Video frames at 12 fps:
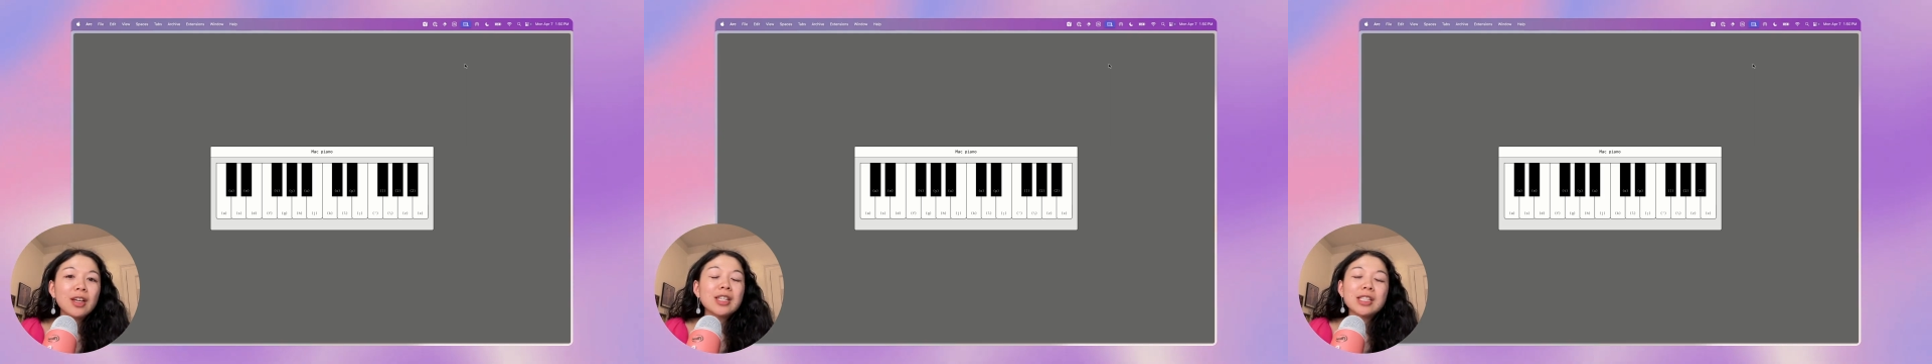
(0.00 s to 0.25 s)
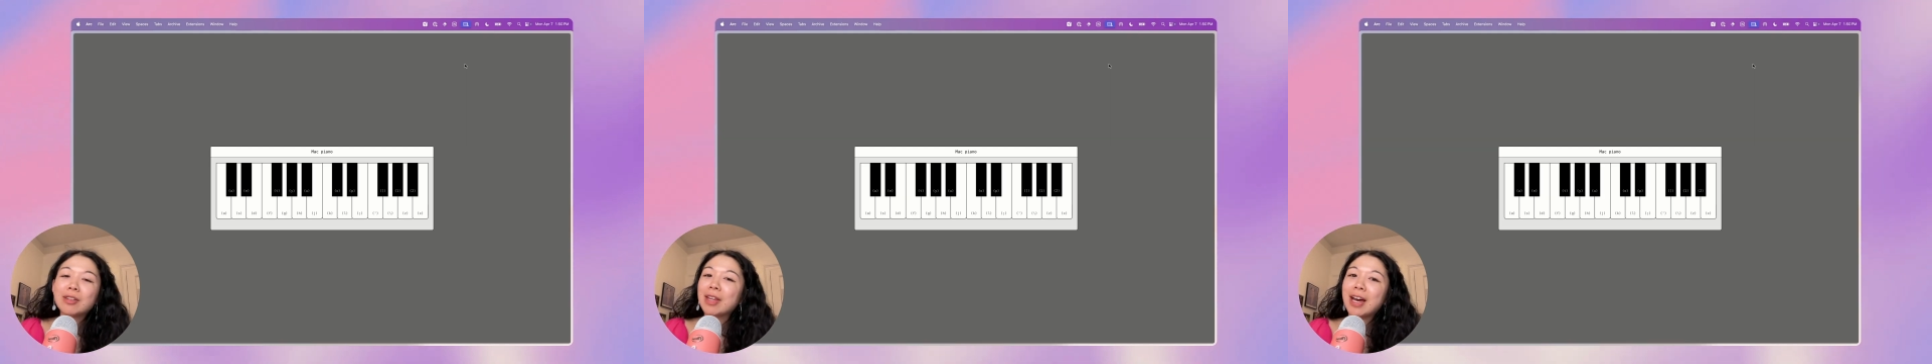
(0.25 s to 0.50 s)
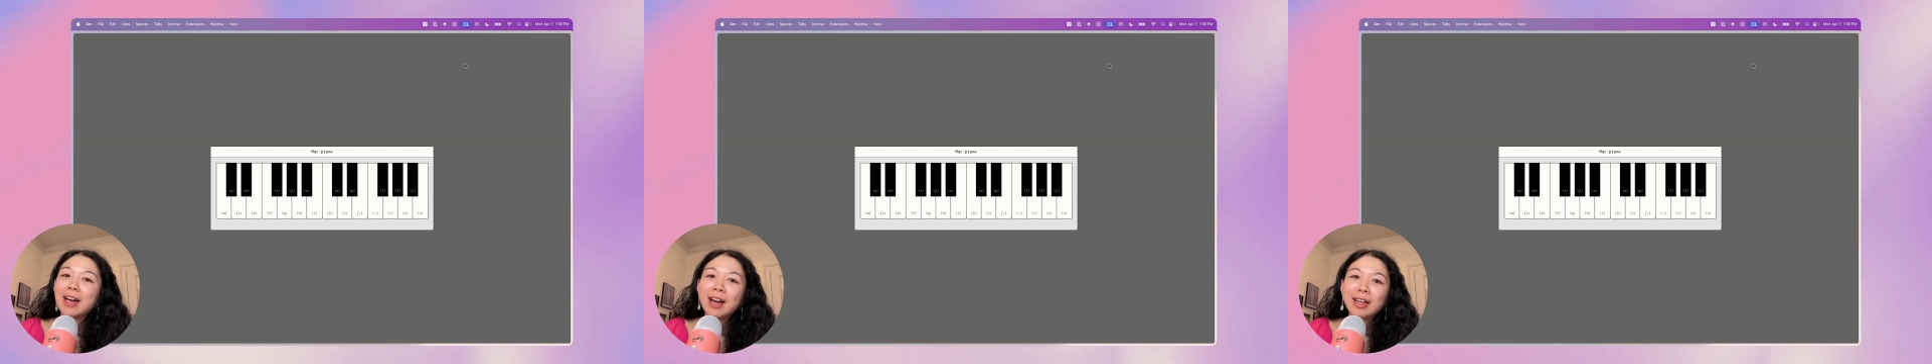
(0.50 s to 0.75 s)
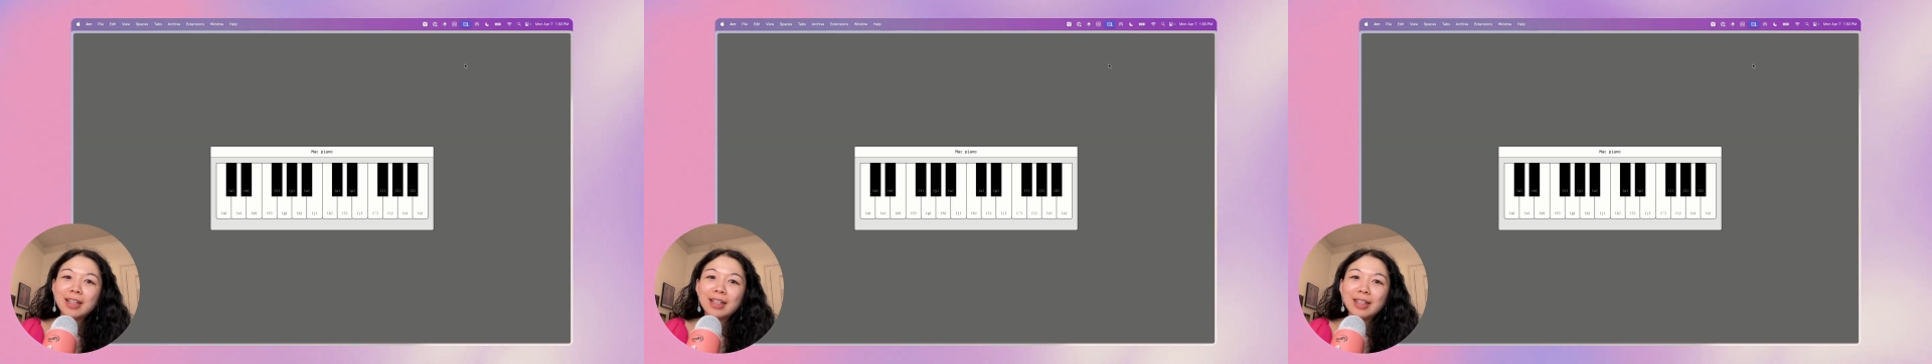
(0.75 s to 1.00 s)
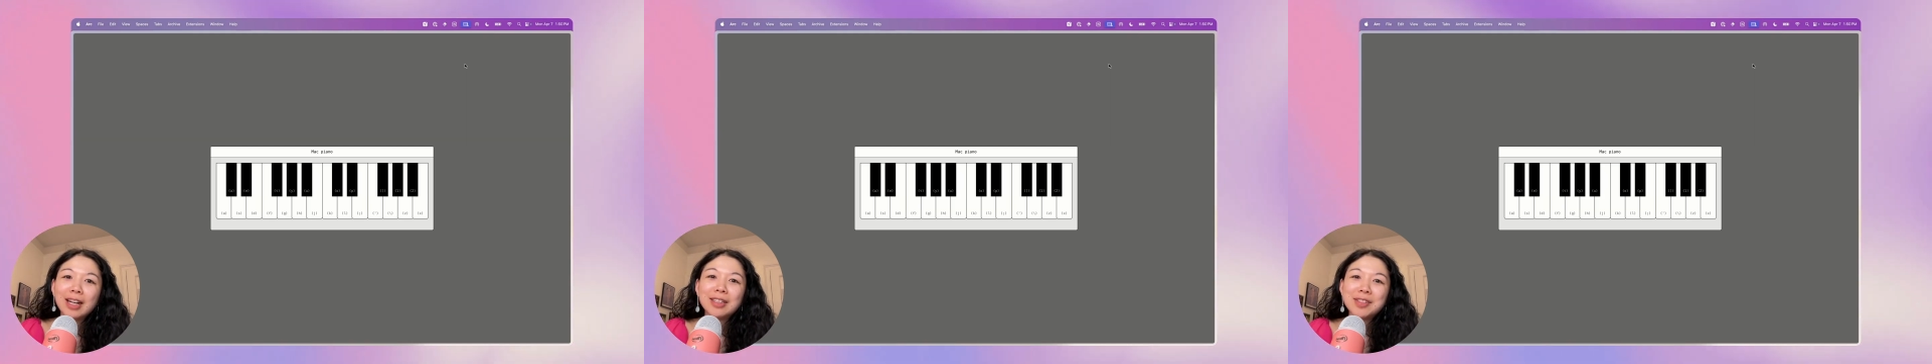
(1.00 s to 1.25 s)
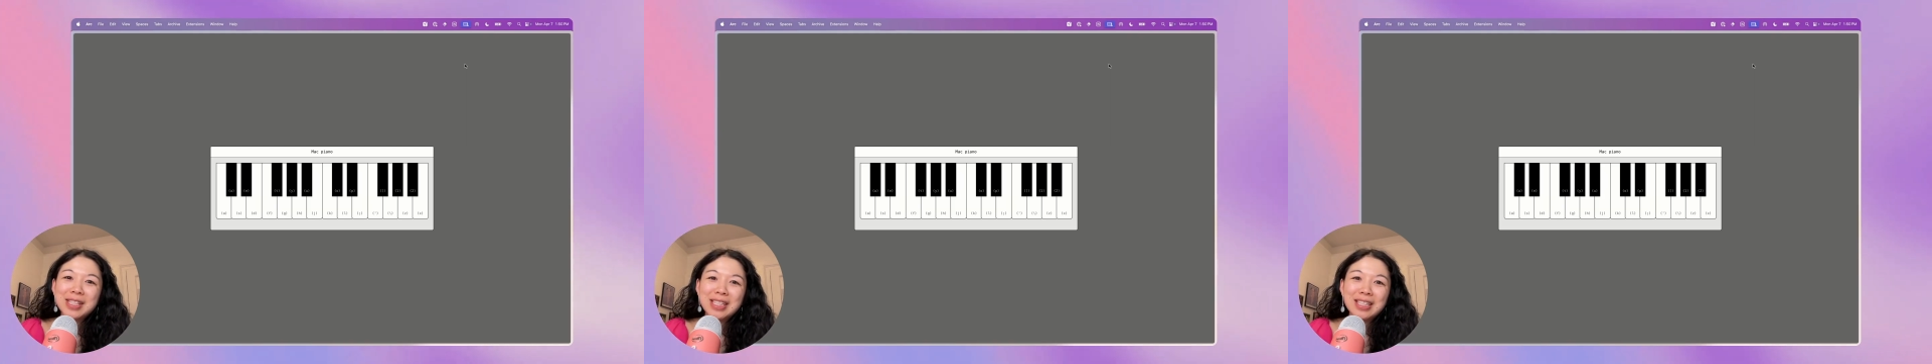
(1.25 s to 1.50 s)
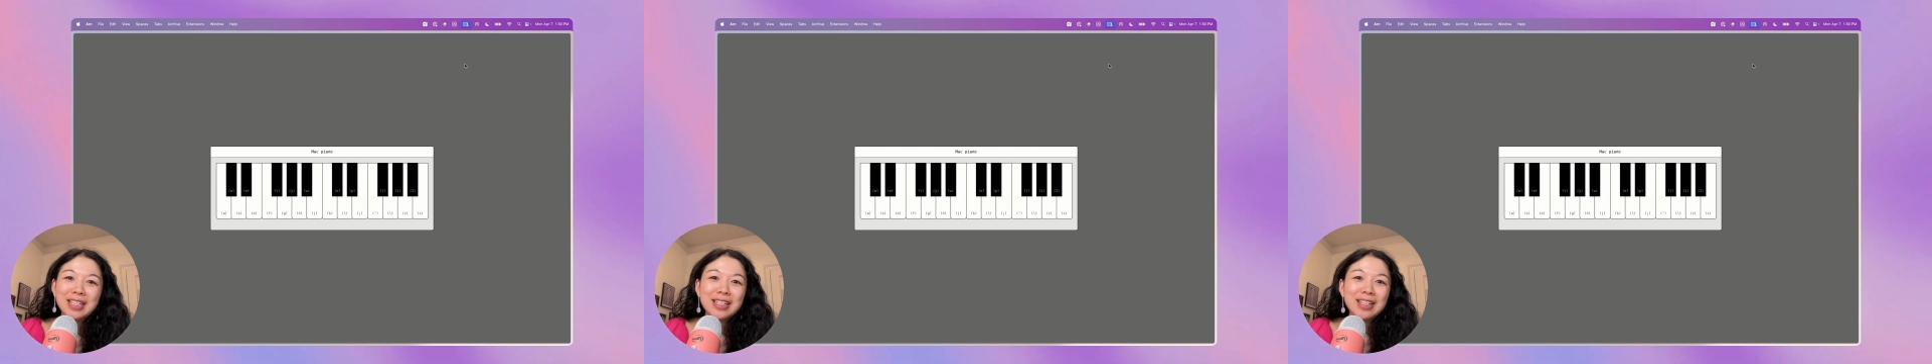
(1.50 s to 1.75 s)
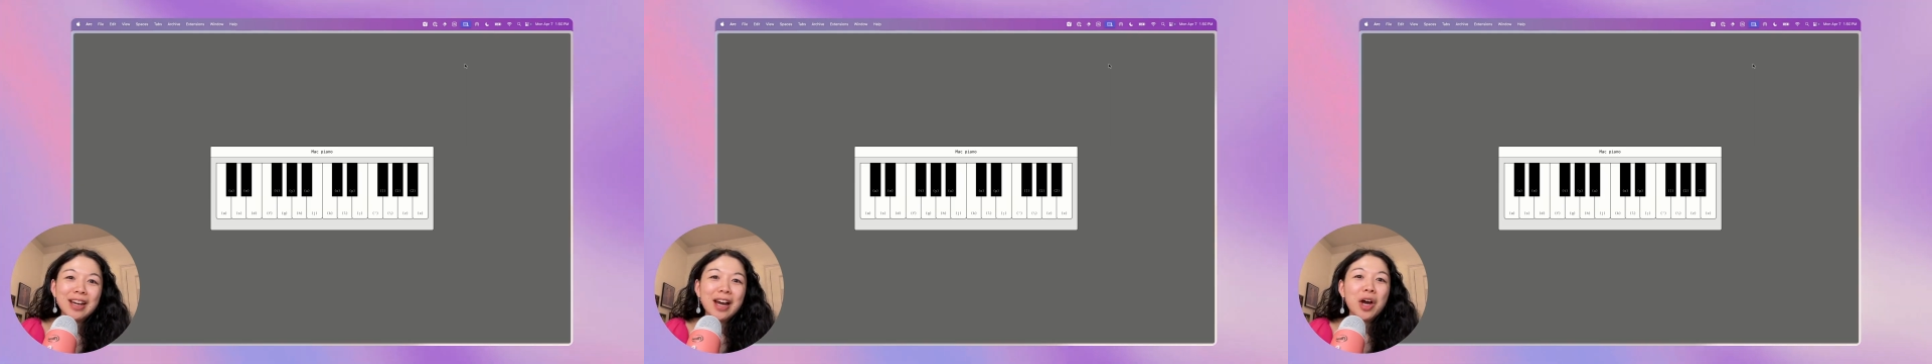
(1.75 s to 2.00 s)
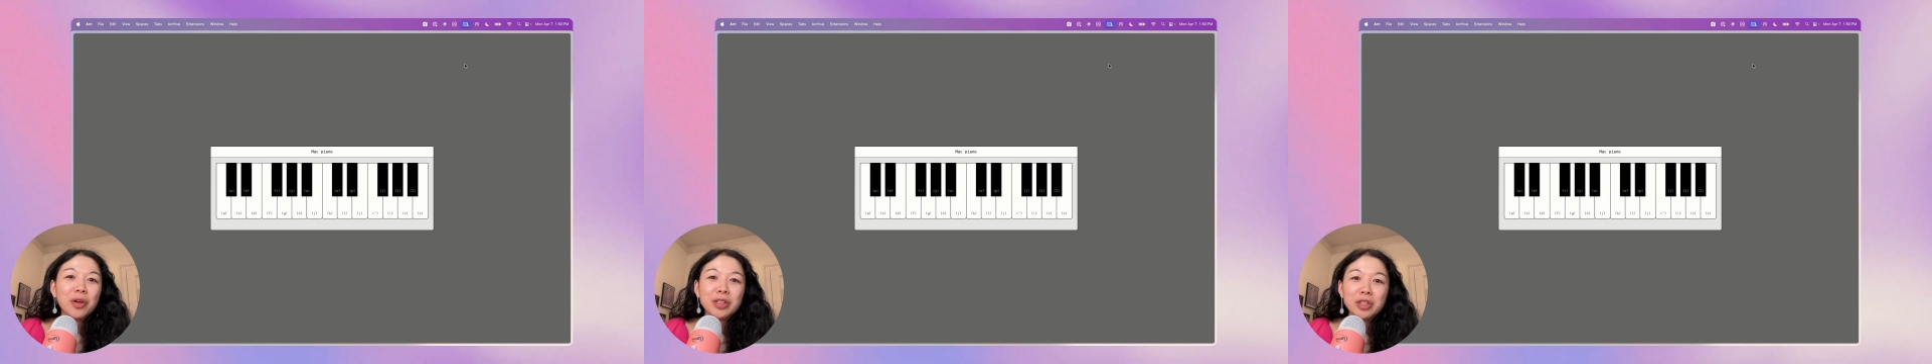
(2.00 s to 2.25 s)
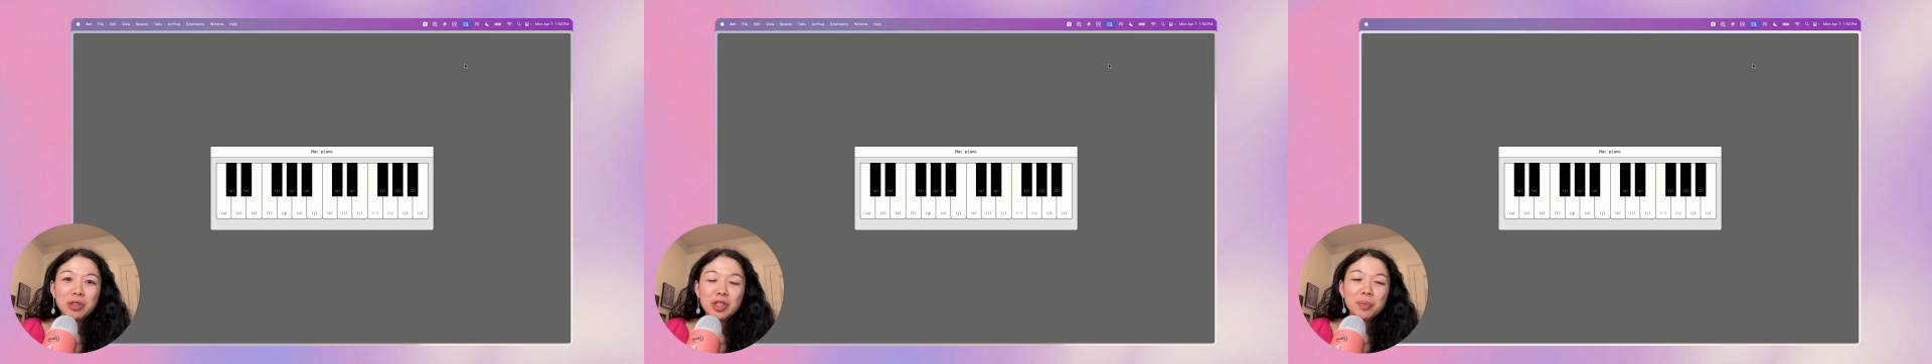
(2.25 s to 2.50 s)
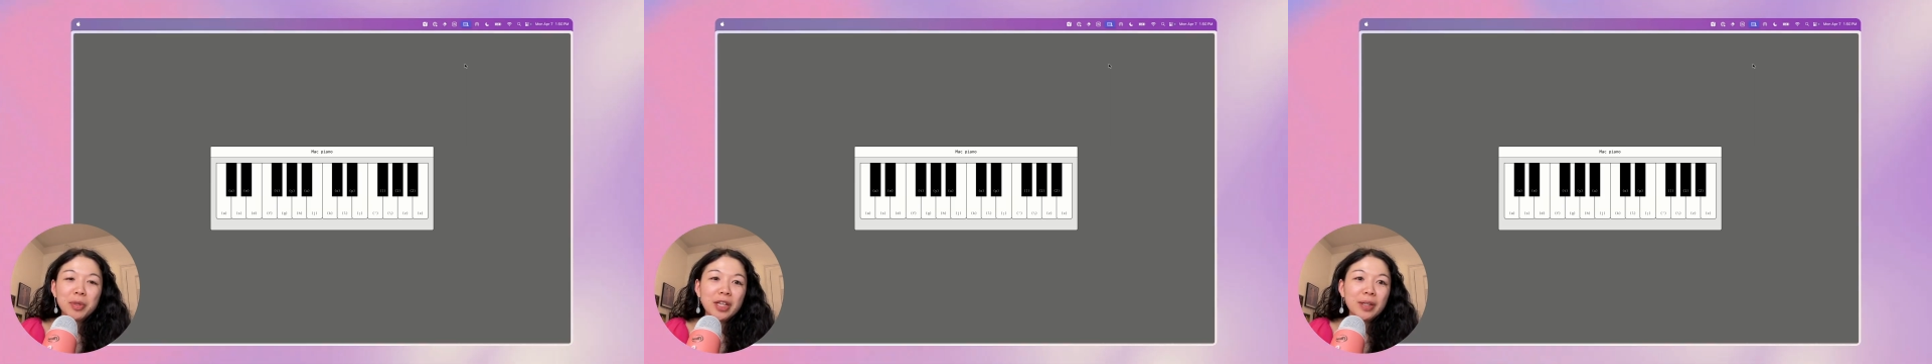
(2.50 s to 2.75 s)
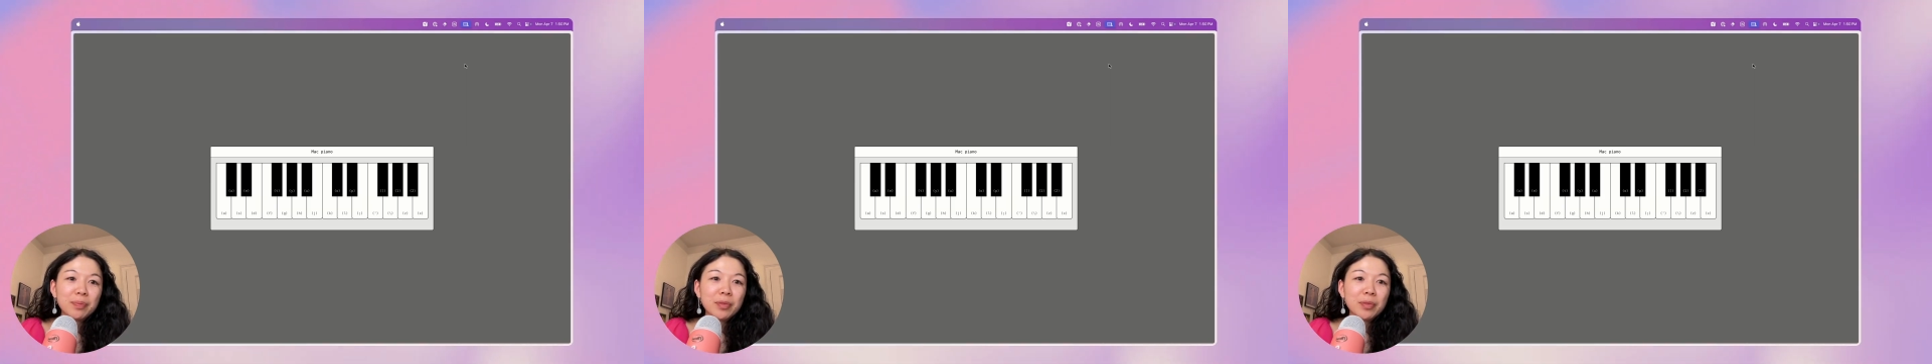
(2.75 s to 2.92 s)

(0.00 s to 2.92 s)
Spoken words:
so that I can kind of see how the notes are playing.